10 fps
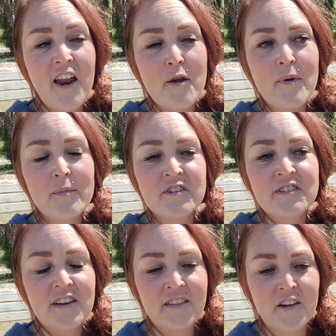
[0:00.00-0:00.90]
And I remember
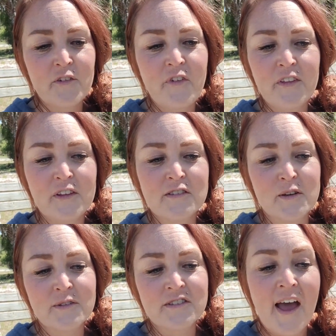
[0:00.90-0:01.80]
sitting there feeling
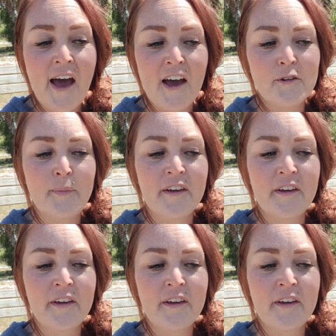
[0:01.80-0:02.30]
so sad